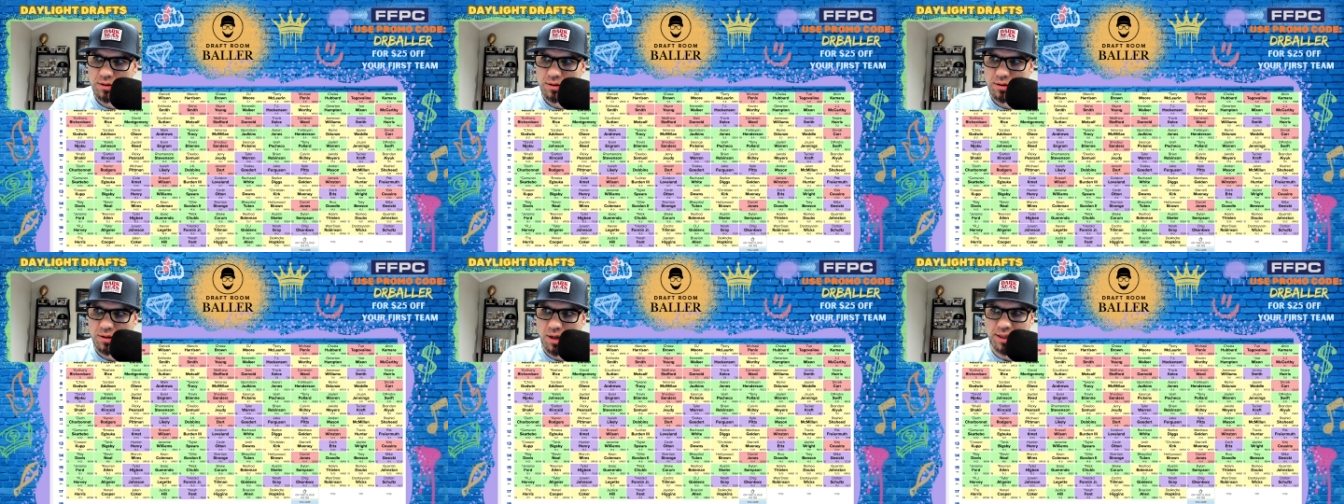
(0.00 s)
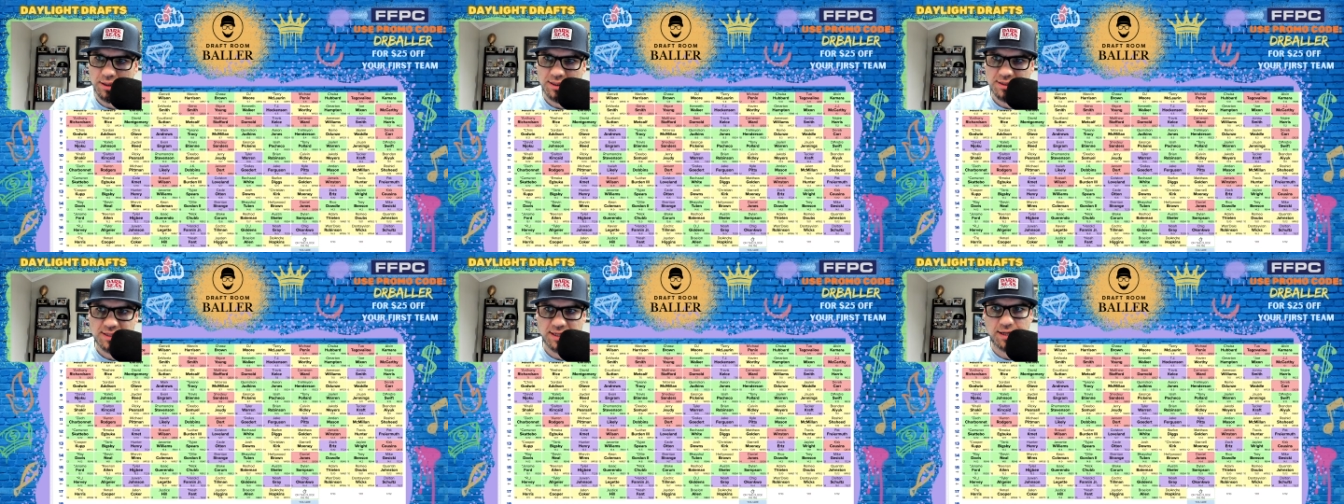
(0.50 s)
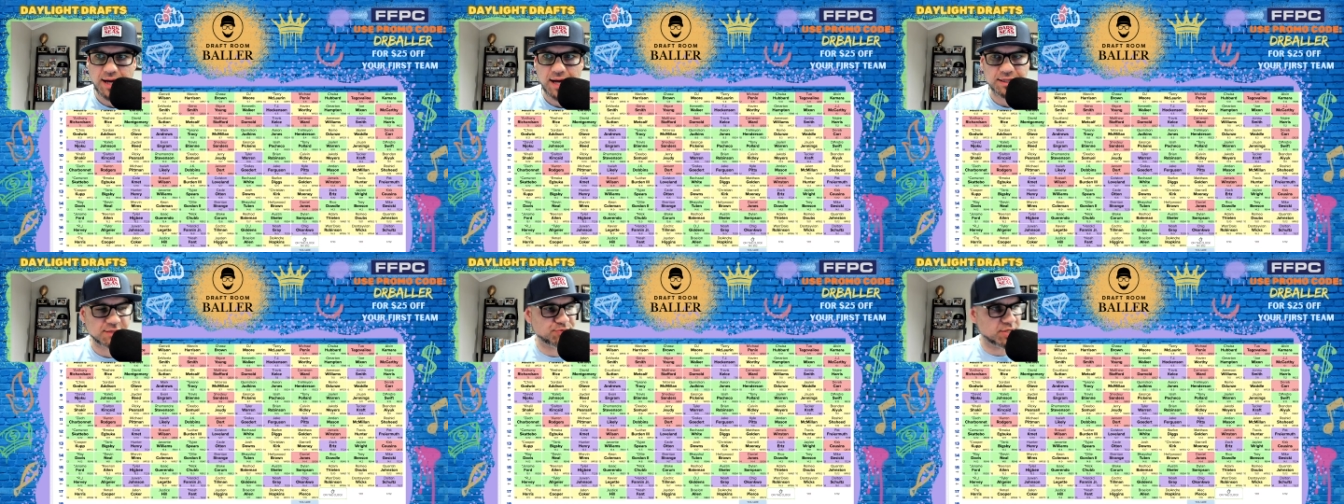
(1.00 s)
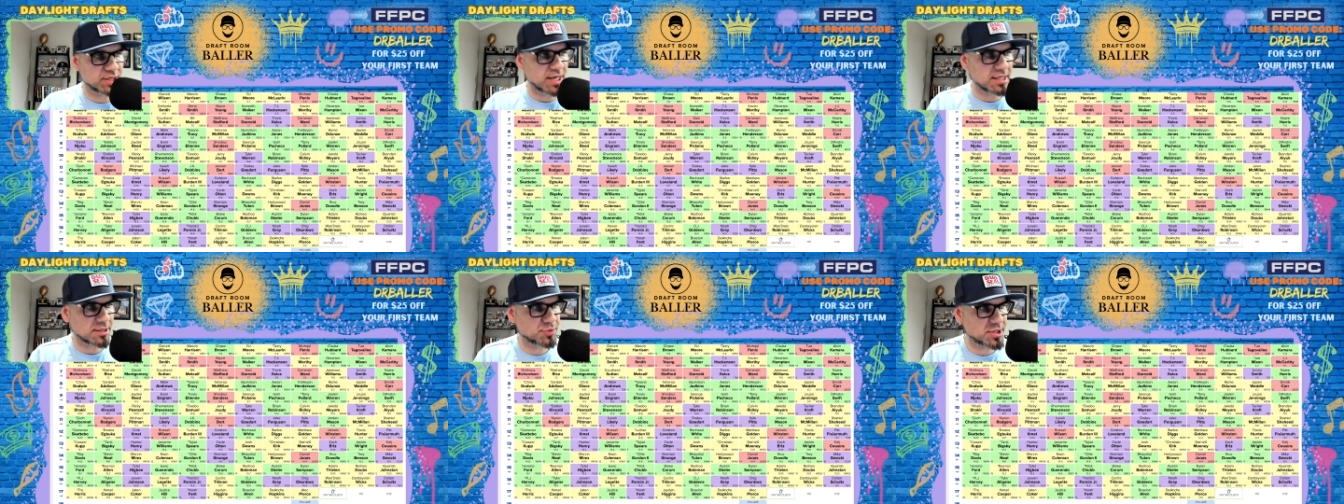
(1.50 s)
All right, let's get Alec
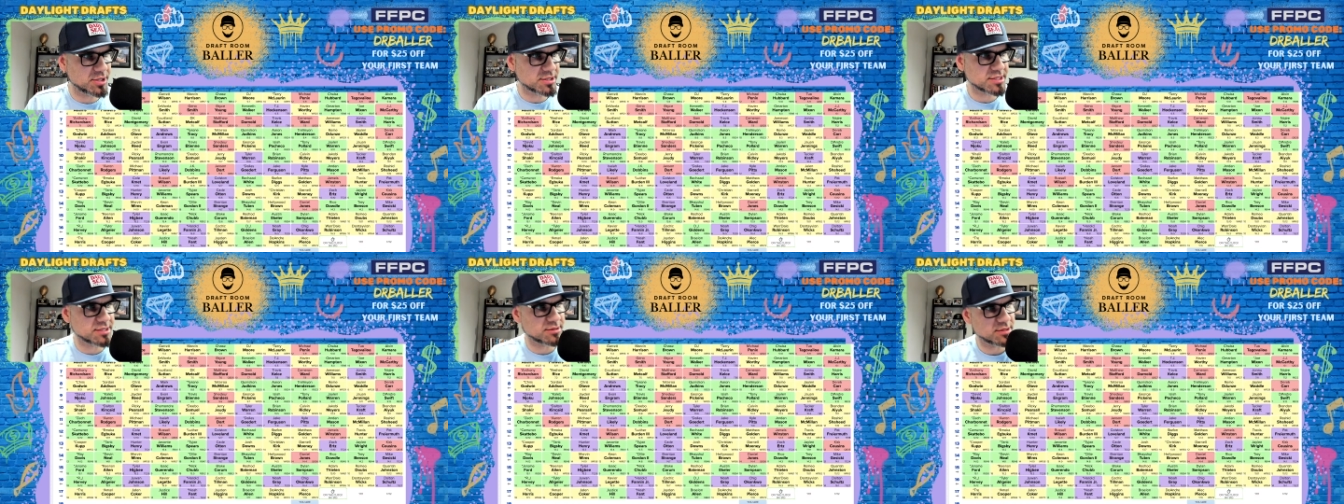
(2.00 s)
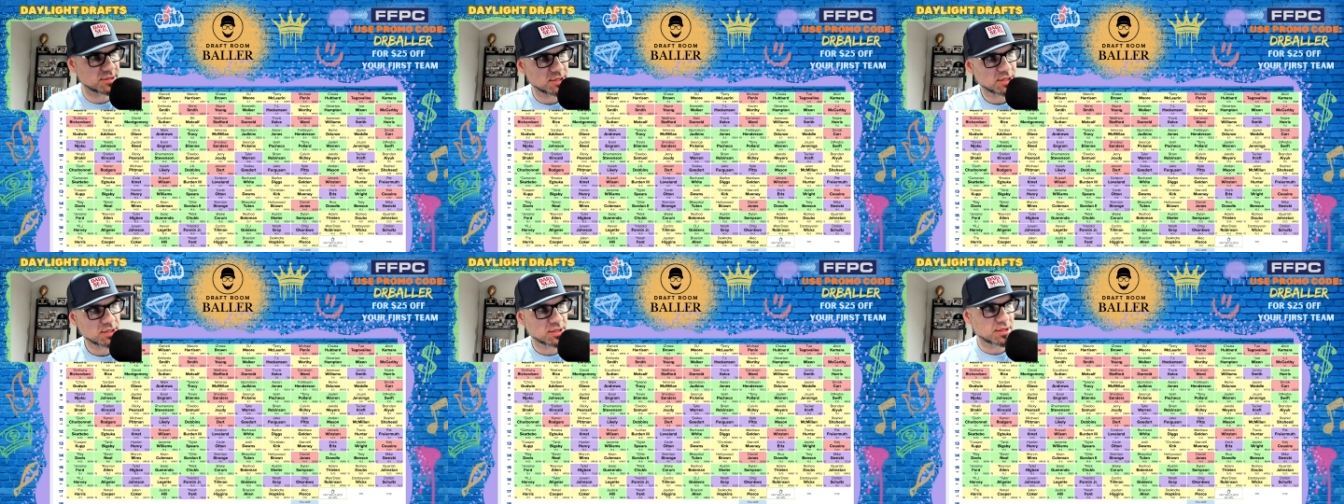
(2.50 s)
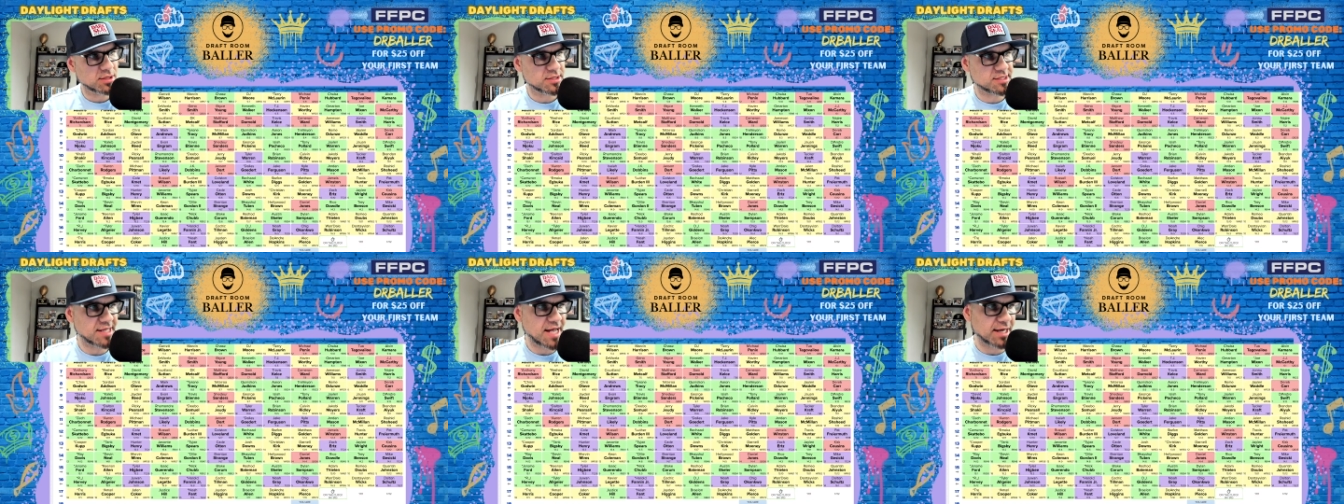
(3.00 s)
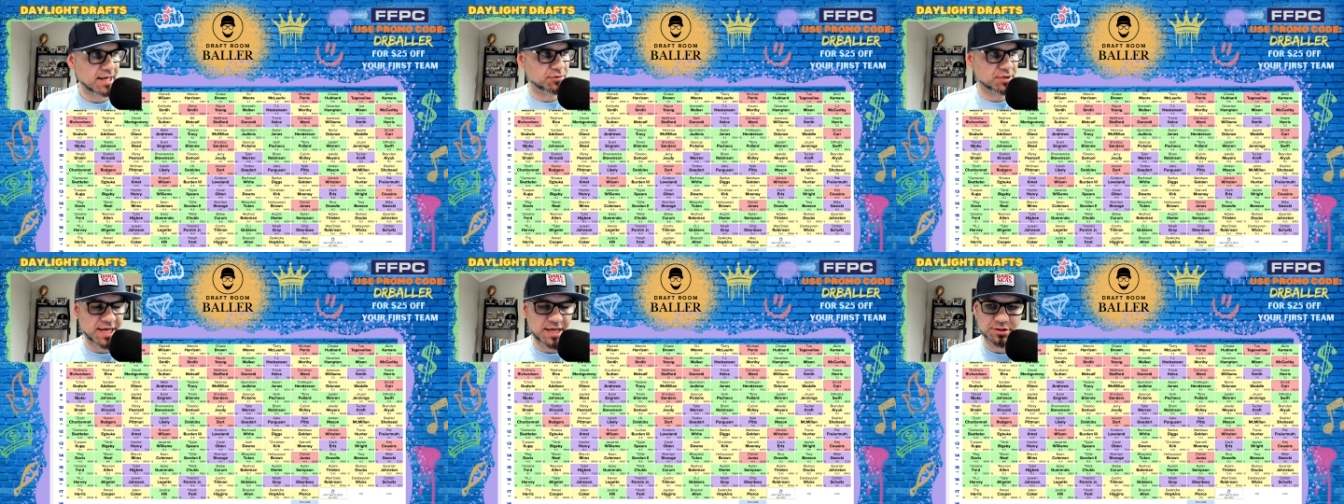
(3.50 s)
Pierce stack
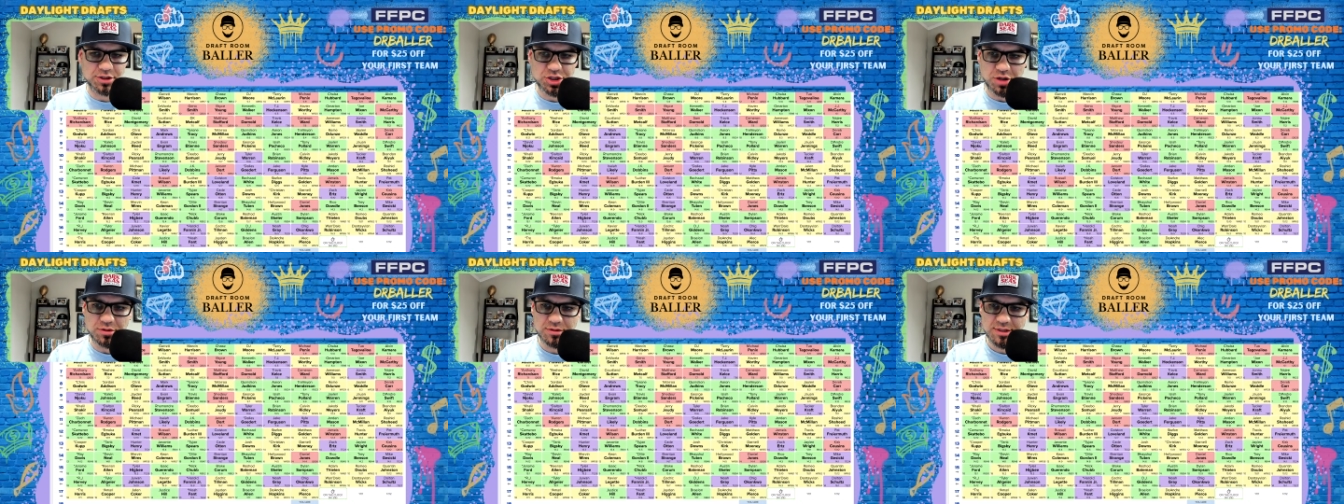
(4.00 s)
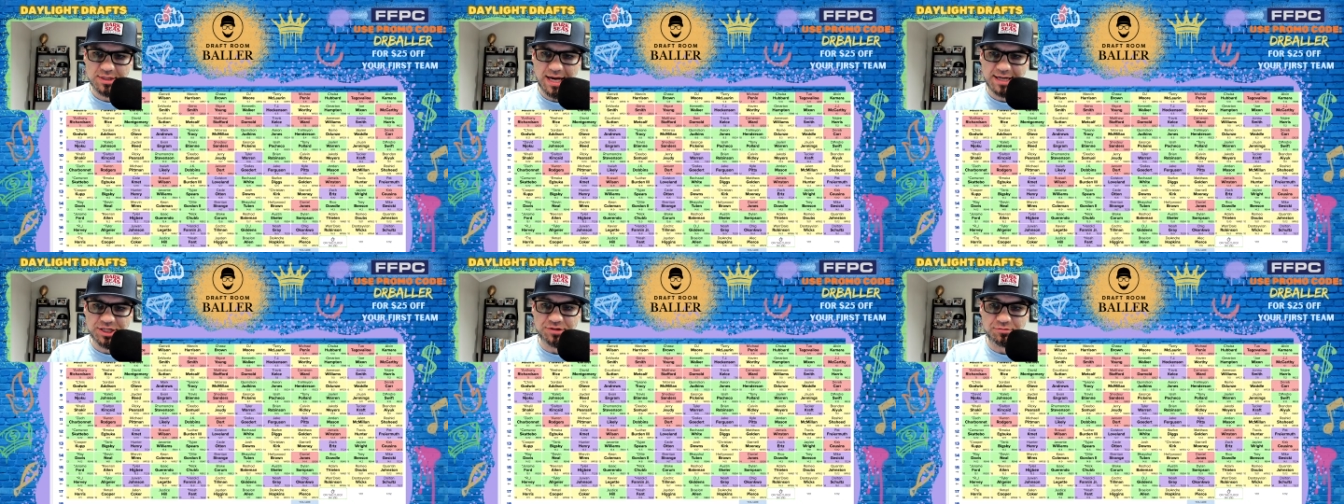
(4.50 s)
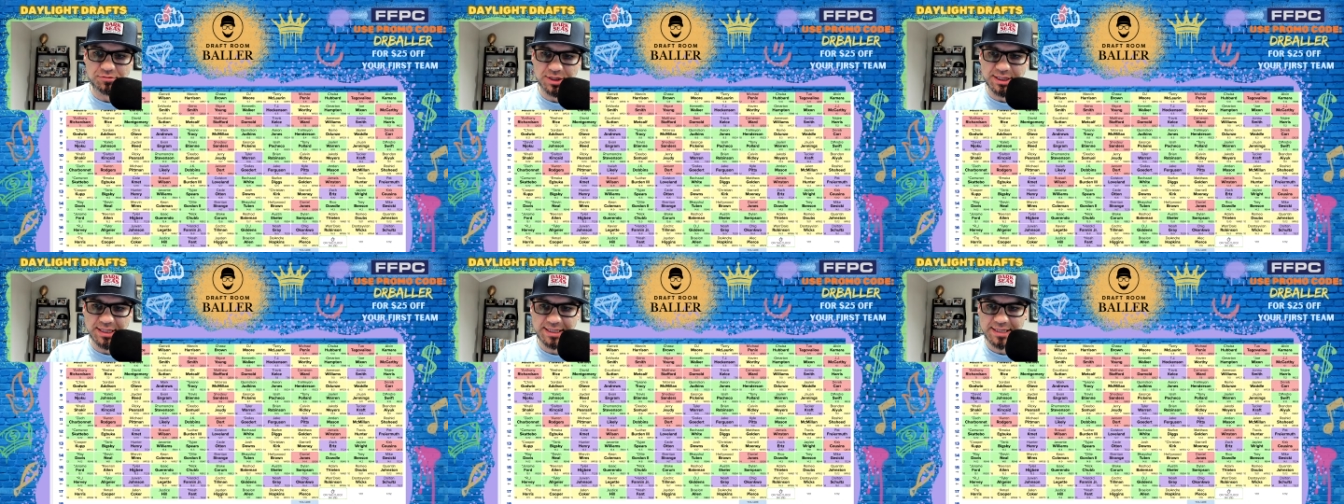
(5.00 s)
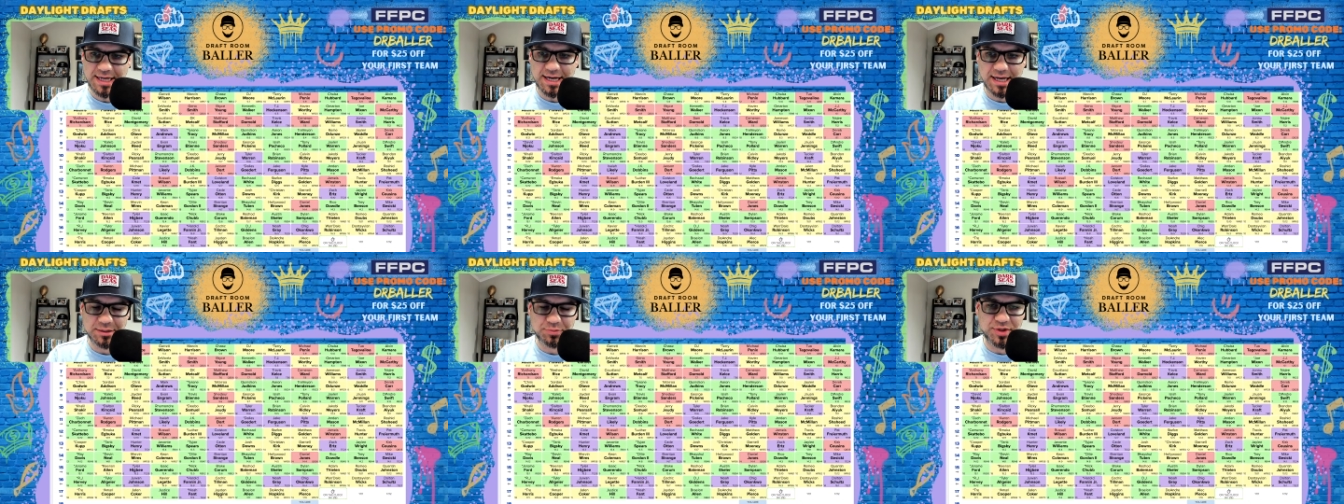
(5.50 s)
with Daniel Jones. I actually really like that.
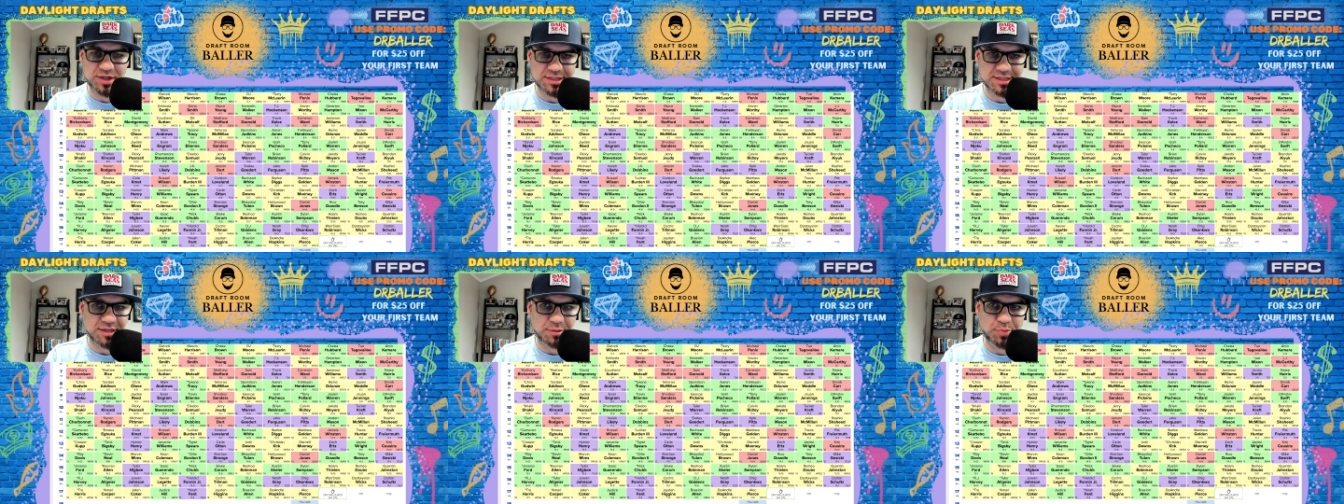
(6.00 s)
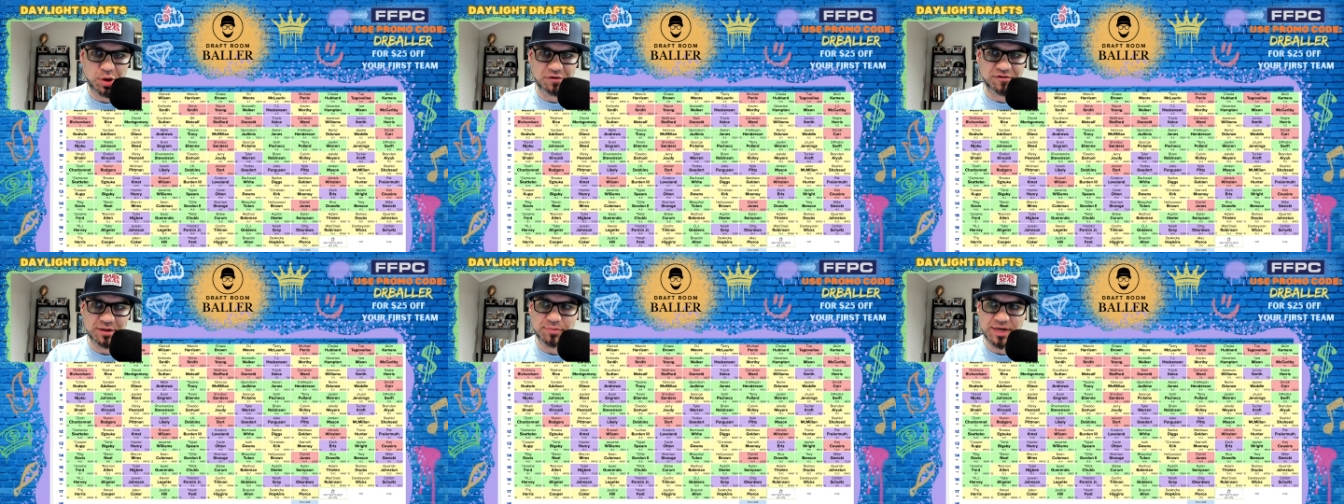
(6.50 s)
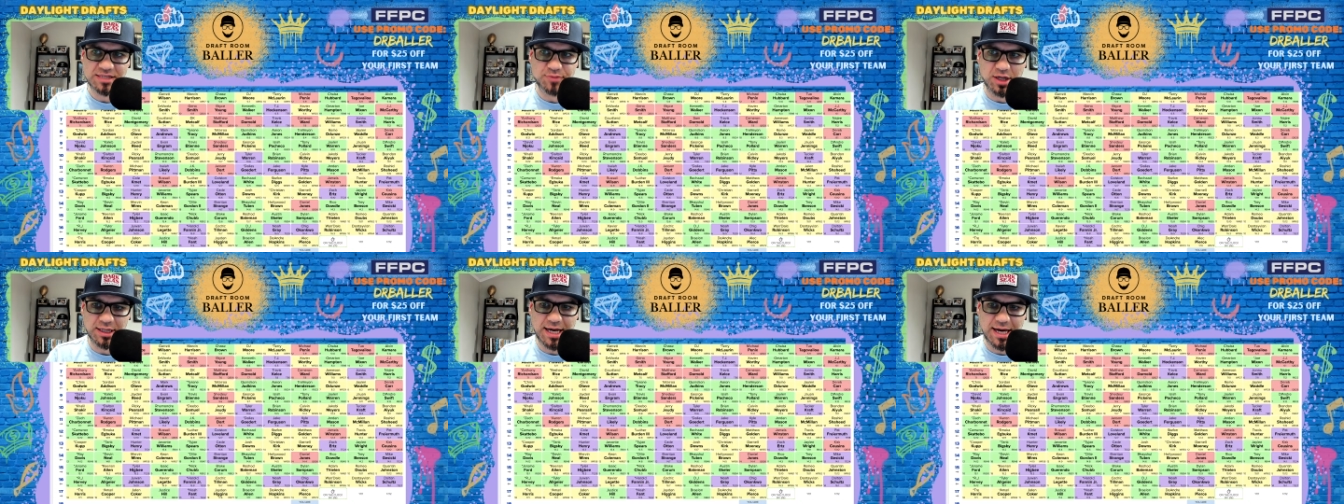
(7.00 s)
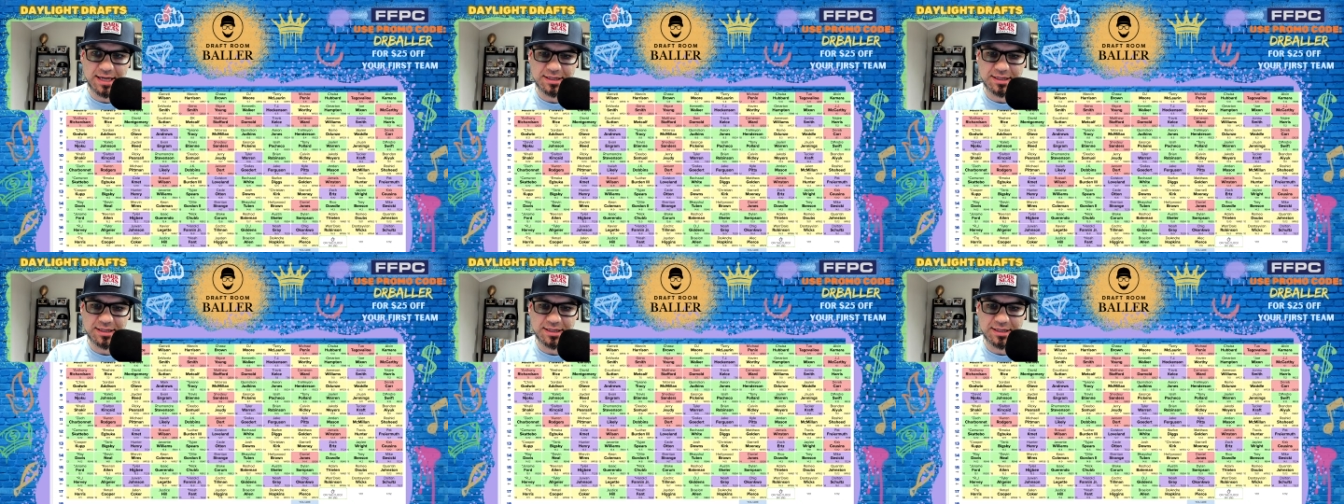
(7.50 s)
Alec Pierce is the perfect best ball guy.